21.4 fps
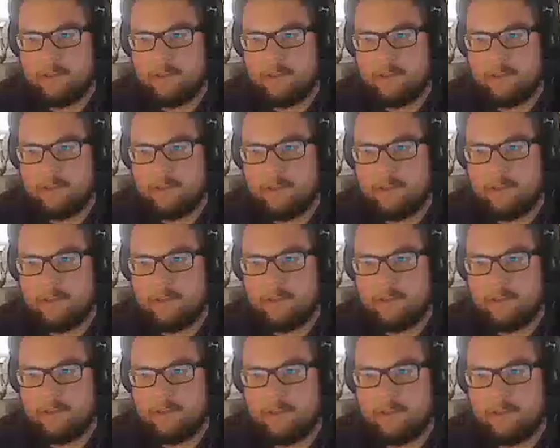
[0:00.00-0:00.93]
see a
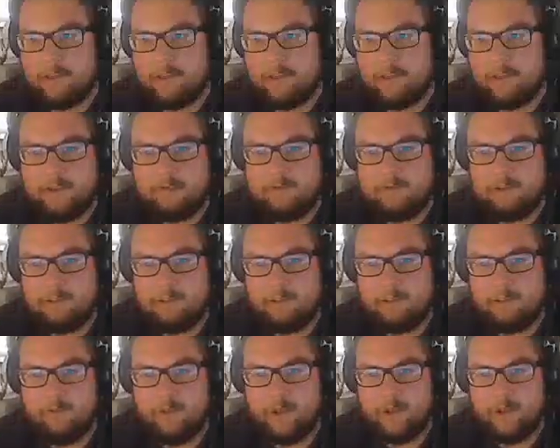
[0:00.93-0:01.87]
company definitely
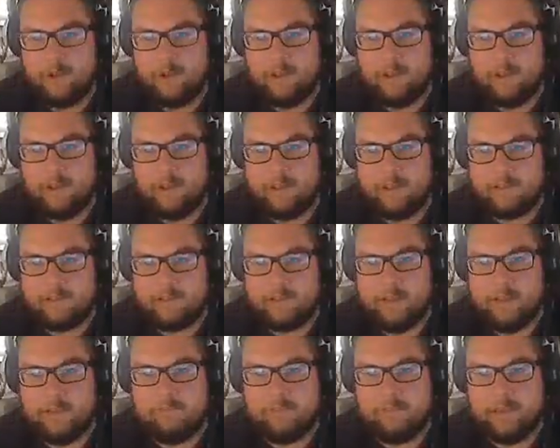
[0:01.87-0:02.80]
wanting not to
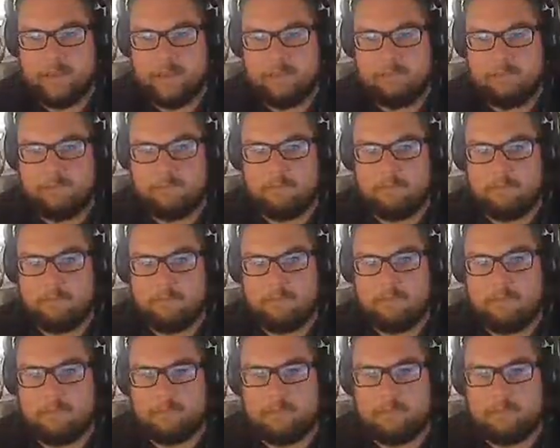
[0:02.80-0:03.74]
have that
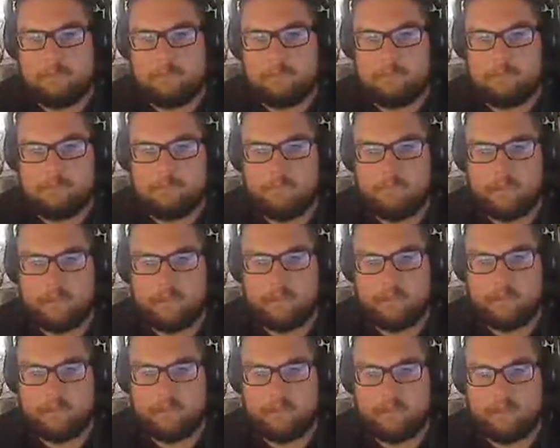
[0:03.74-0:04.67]
be an
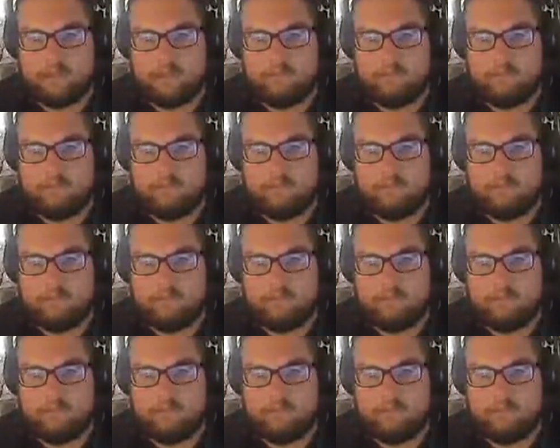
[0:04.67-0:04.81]
issue.